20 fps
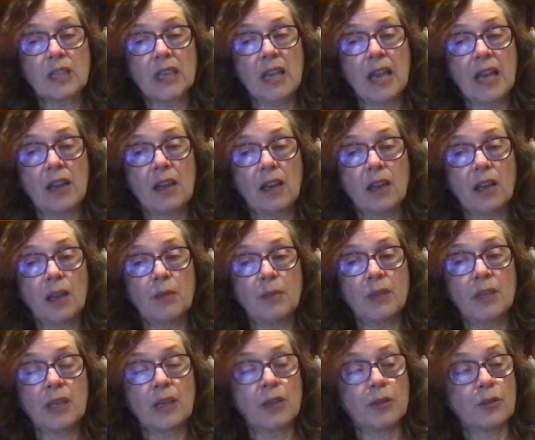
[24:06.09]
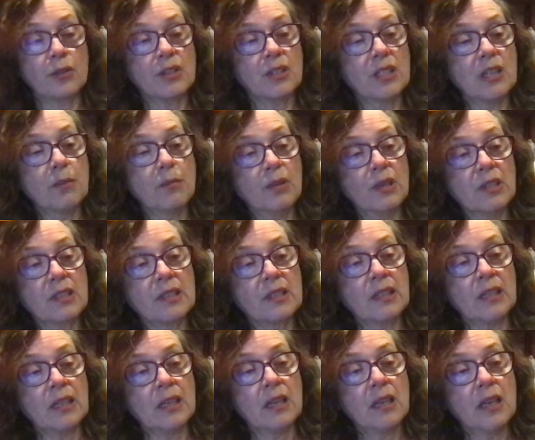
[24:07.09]
cannot come together
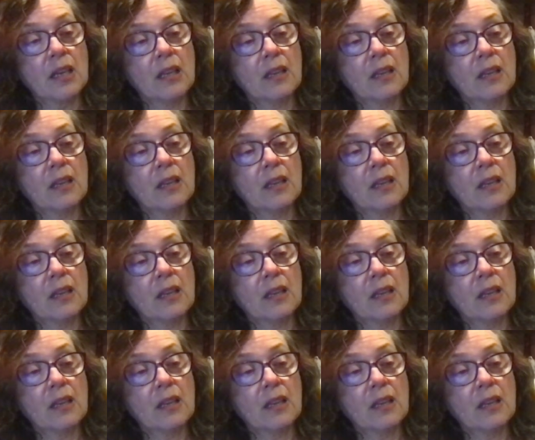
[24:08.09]
seamlessly.